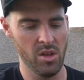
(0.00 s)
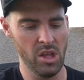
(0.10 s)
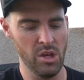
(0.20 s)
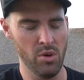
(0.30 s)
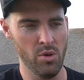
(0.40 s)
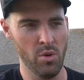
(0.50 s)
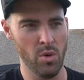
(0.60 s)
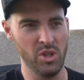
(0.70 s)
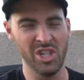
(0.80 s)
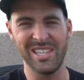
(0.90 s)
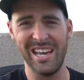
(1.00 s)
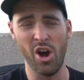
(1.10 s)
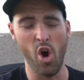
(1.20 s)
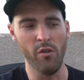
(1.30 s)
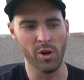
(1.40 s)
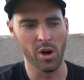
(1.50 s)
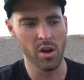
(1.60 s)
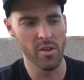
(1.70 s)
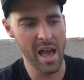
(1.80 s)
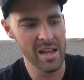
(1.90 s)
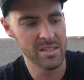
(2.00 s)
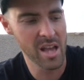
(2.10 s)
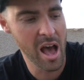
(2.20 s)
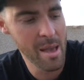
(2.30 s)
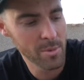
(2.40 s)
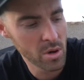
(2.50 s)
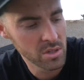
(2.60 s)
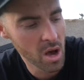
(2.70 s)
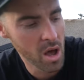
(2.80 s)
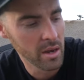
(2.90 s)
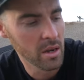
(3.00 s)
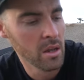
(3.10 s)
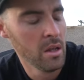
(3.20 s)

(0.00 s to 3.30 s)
you just get over as time goes on.